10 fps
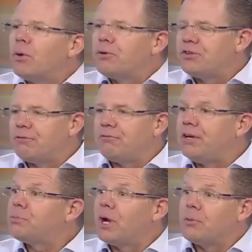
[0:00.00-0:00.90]
4% in
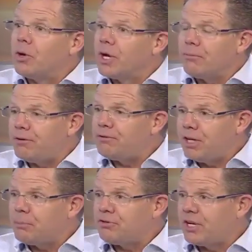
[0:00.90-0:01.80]
fees, but I'm going up
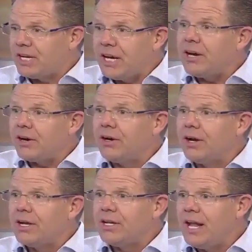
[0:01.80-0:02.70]
15% a
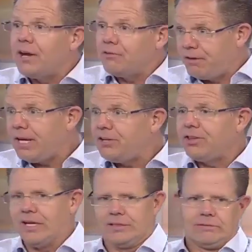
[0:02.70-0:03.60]
year, net of
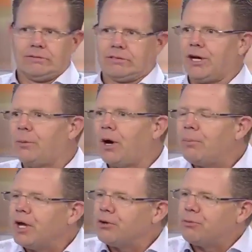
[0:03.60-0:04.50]
fees, you think, I don't care
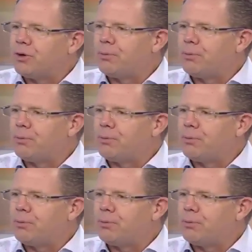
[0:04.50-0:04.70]
about paying